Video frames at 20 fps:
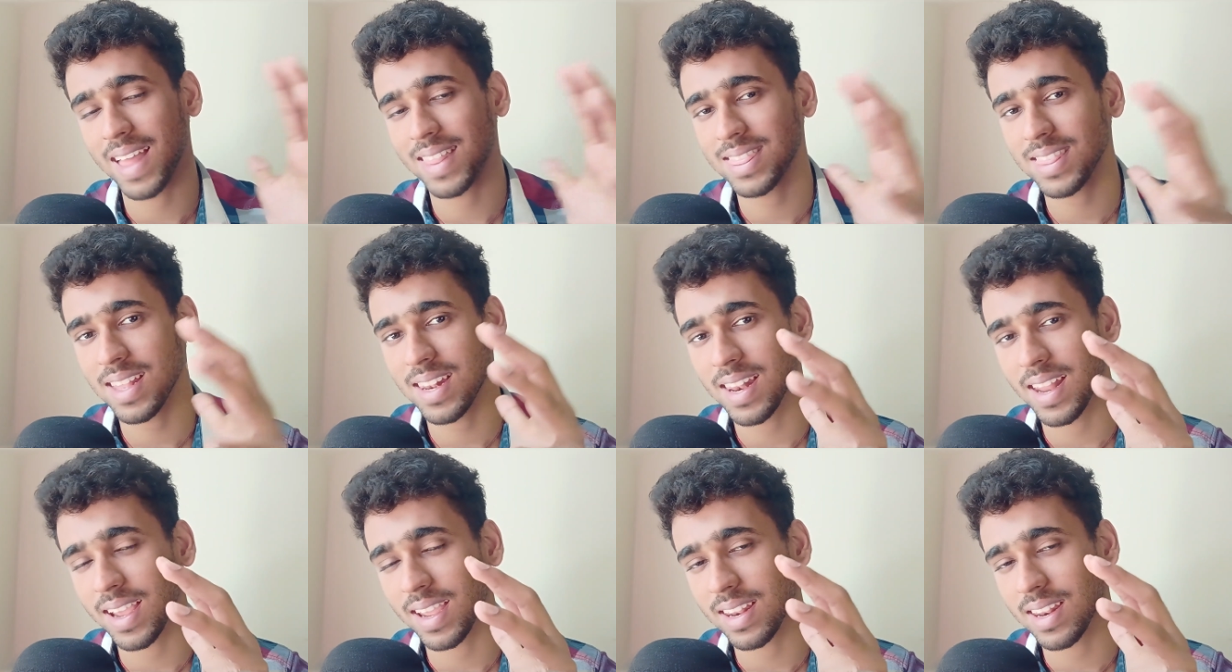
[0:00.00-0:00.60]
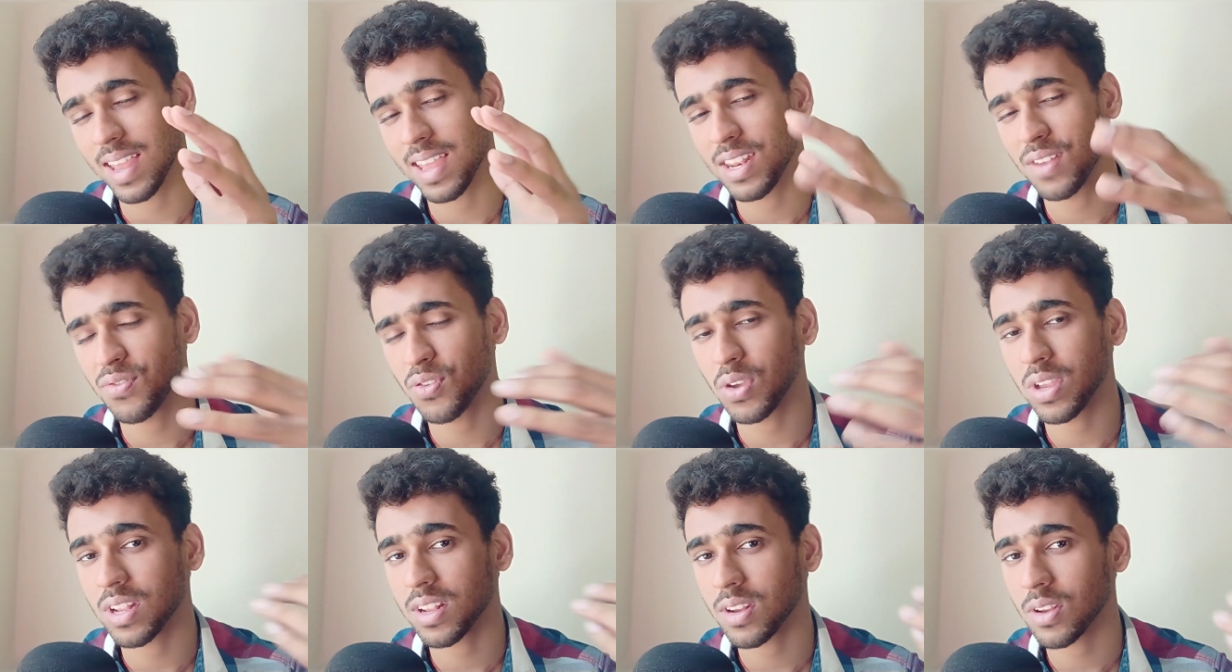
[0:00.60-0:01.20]
and the line, and if
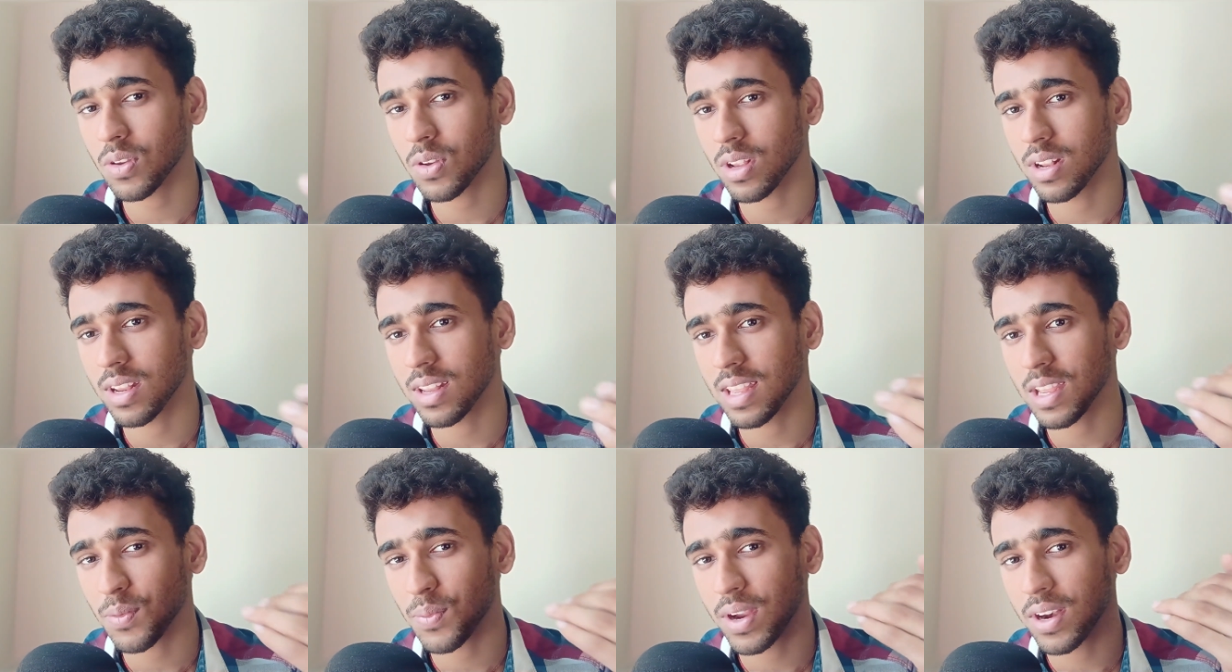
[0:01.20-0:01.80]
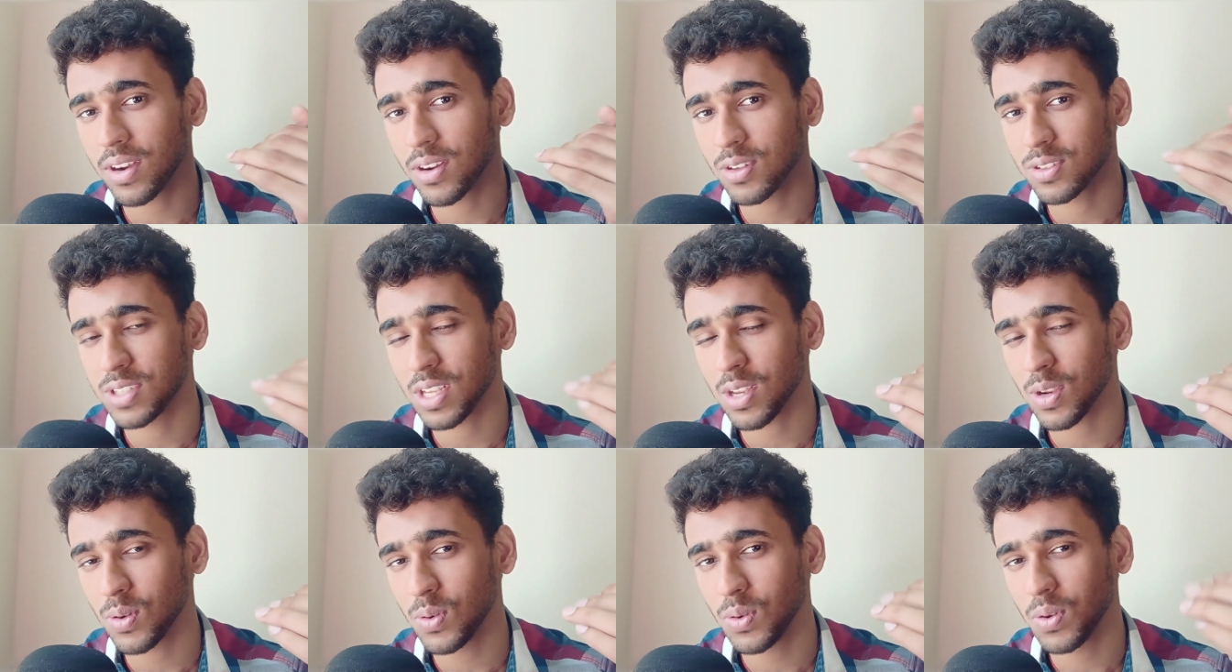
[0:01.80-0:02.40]
you equate it to
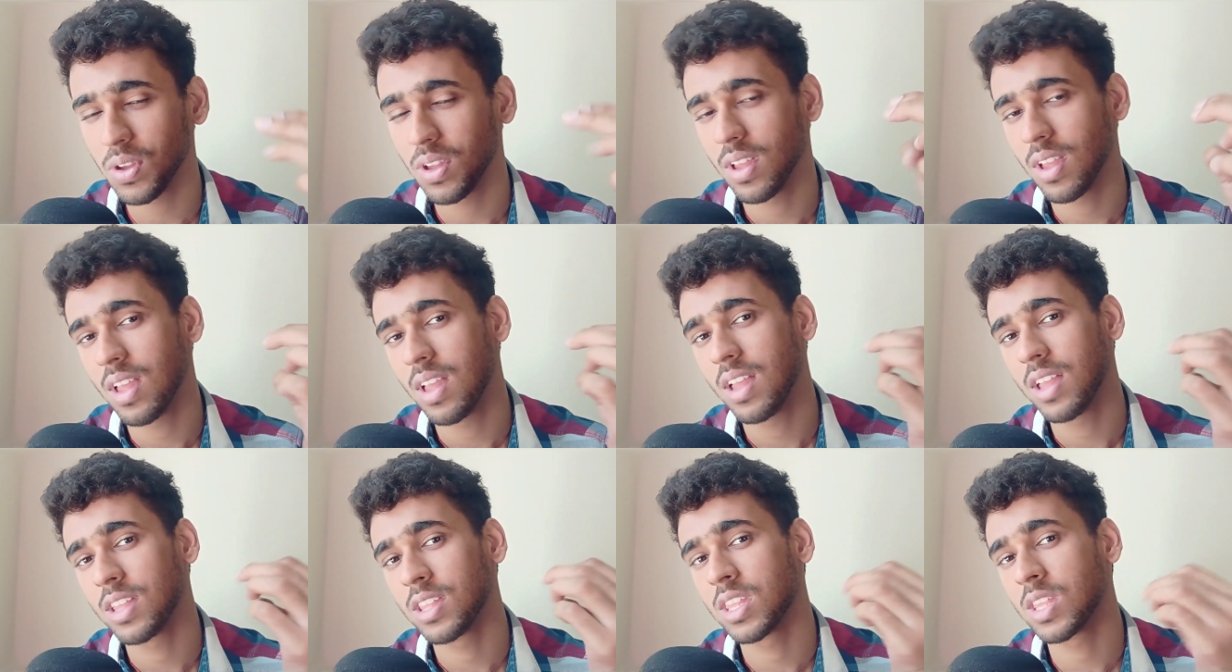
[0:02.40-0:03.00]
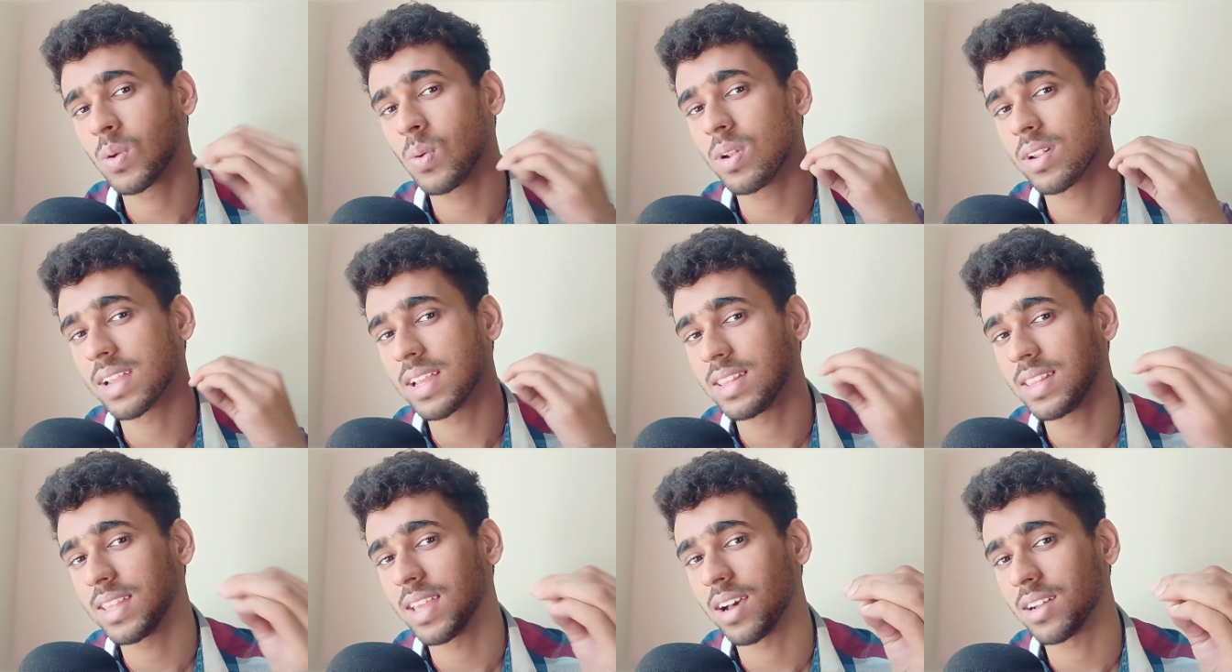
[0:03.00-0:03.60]
zero, you will
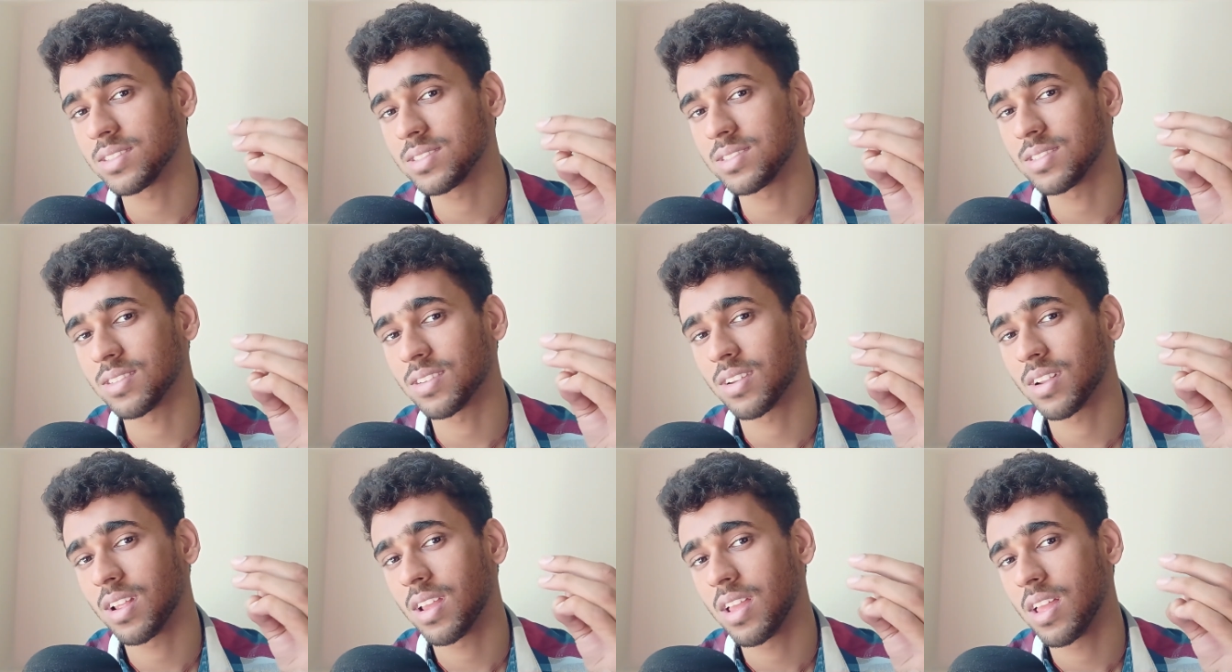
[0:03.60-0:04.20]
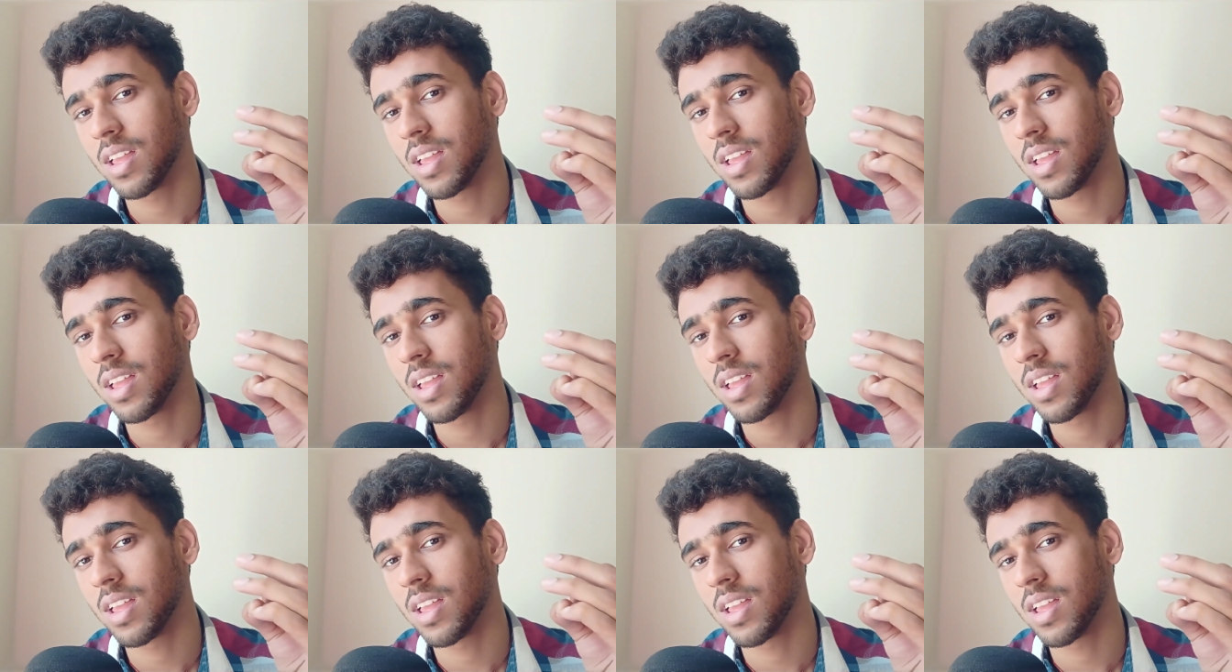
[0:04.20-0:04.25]
get the answer.